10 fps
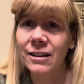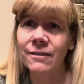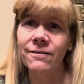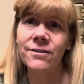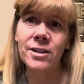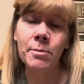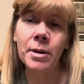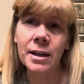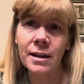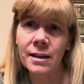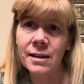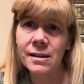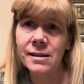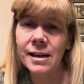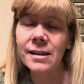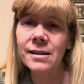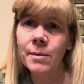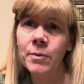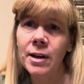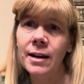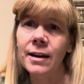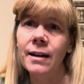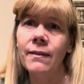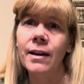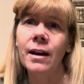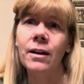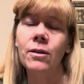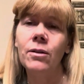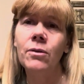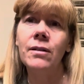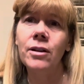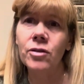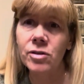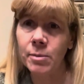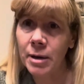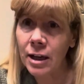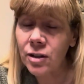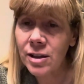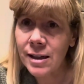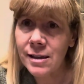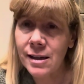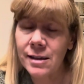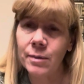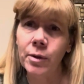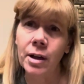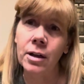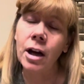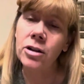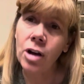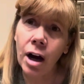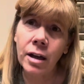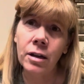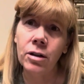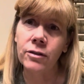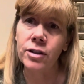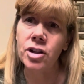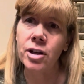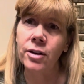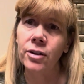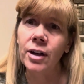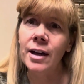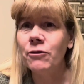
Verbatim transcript: of somebody it says something and then, you know, somebody else can say something and not talking over each other.